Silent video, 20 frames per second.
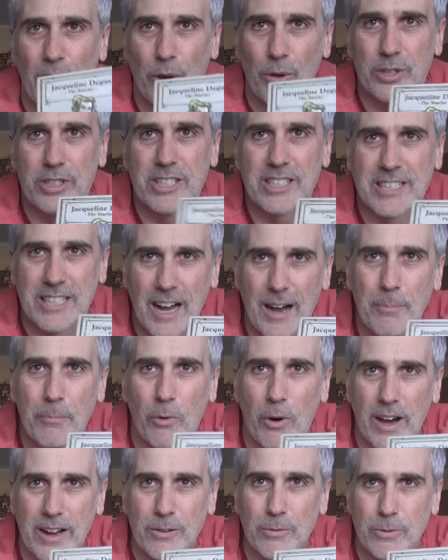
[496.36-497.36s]

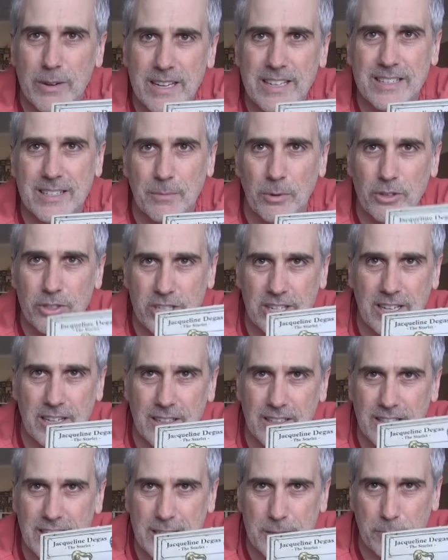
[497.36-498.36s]
somewhat reasonable. She can
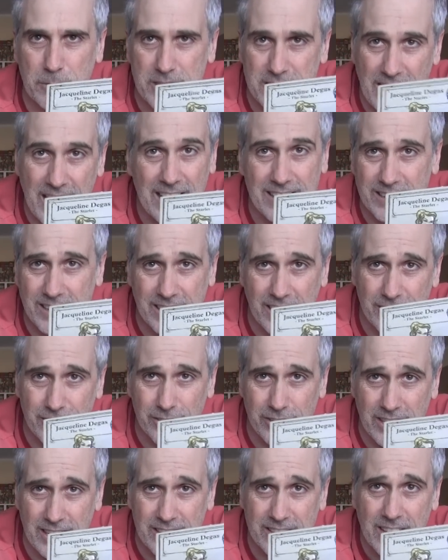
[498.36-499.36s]
at least pretend that
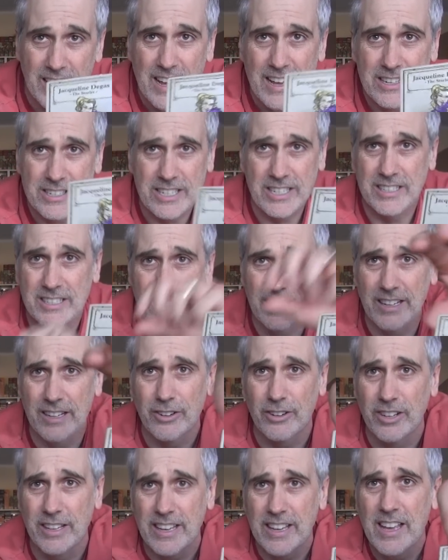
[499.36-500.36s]
underneath she's
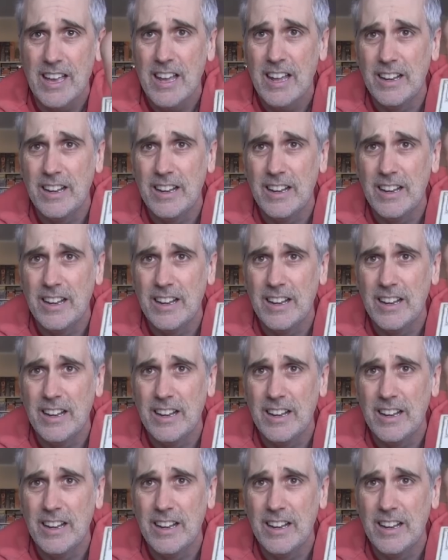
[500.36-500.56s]
literally